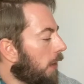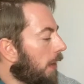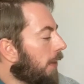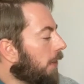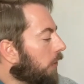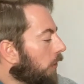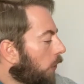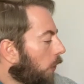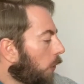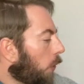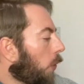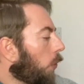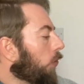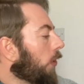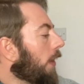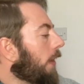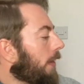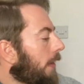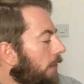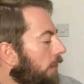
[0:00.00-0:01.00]
is called
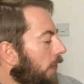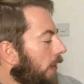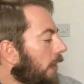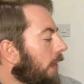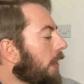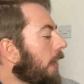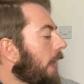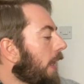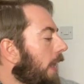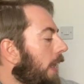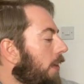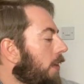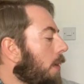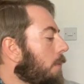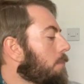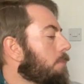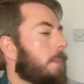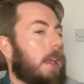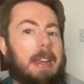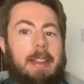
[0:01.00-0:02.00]
Living in
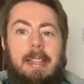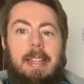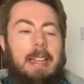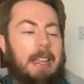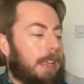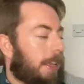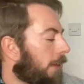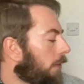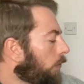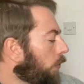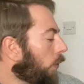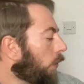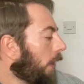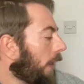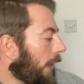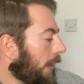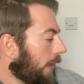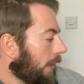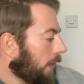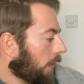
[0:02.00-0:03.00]
Mediaeval
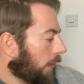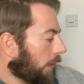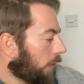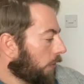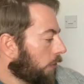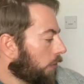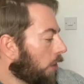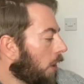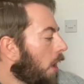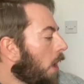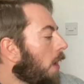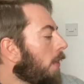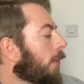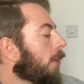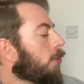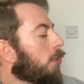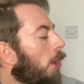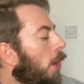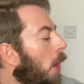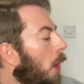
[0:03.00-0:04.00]
England, The
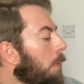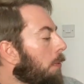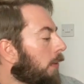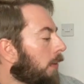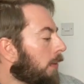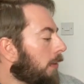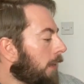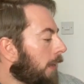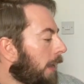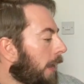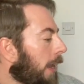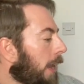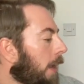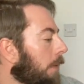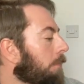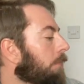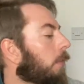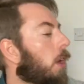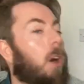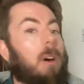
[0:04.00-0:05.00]
Turbulent
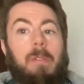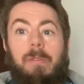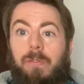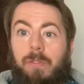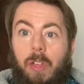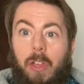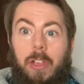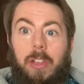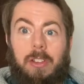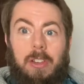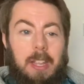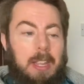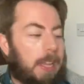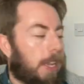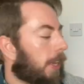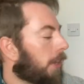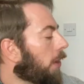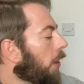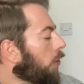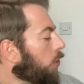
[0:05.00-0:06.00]
Year of
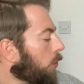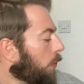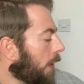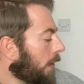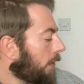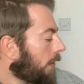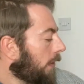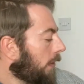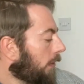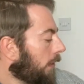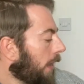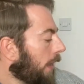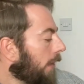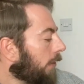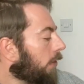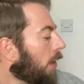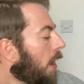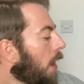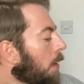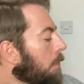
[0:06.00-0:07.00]

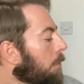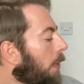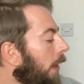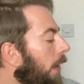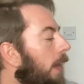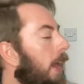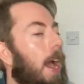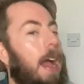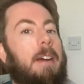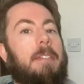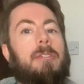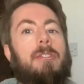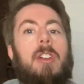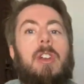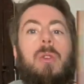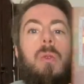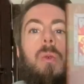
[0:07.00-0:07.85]
1326 by Kathryn